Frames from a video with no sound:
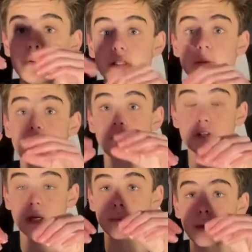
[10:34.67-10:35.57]
it's gonna be the
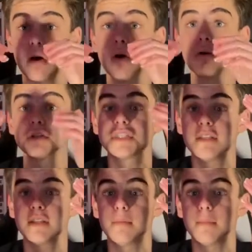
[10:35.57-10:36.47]
first time we all
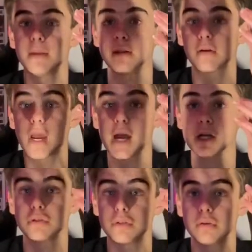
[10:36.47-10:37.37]
see them in their
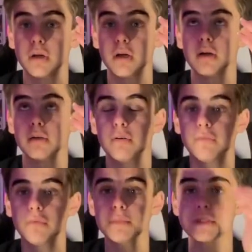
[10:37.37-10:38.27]
actual
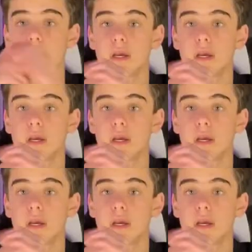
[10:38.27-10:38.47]
uniforms.